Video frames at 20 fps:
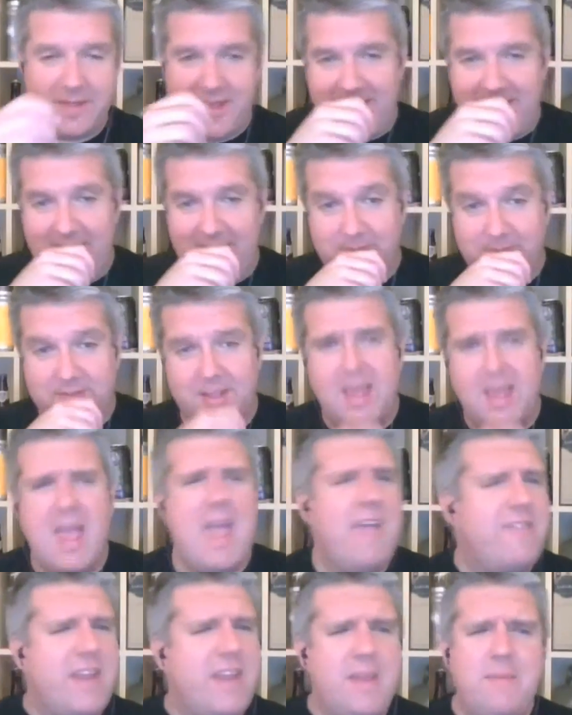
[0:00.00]
Yeah,
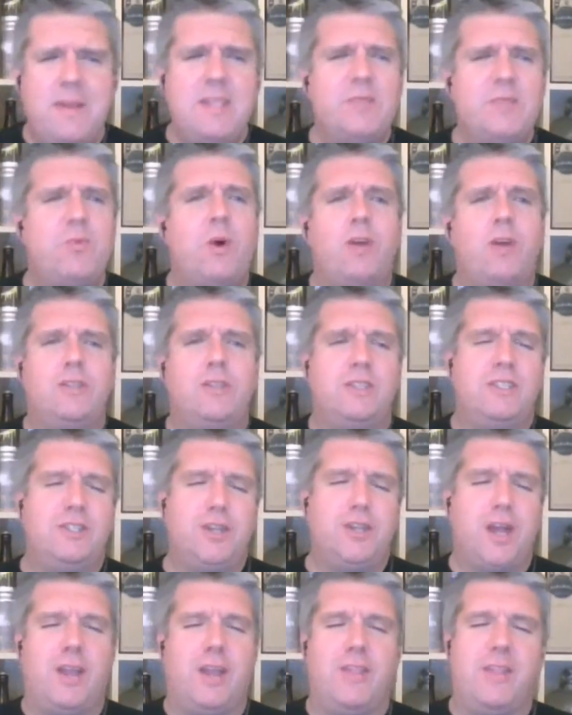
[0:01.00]
if anybody's watching
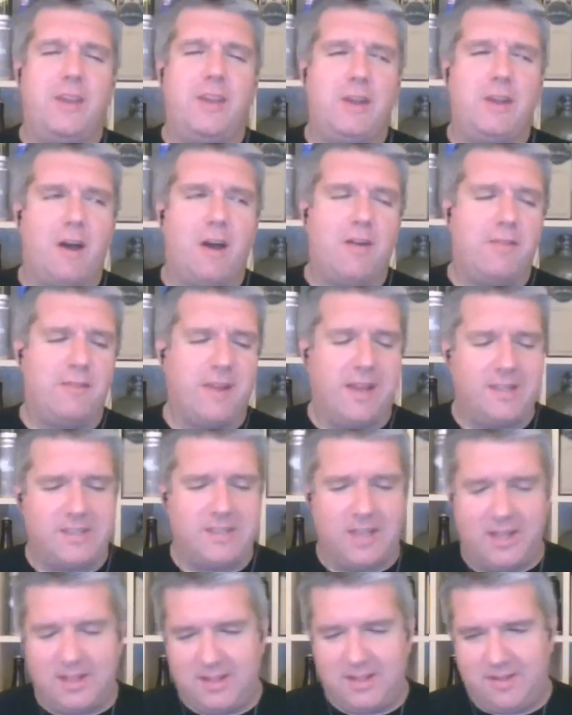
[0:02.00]
this channel and they're not over
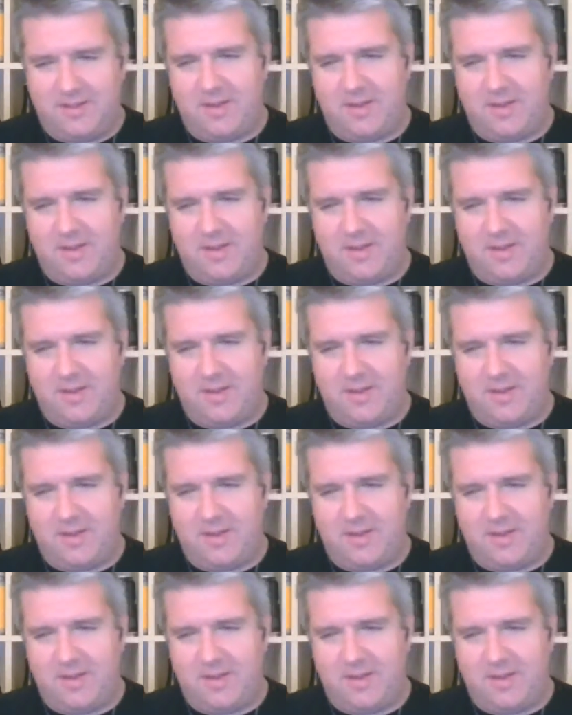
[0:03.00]
18,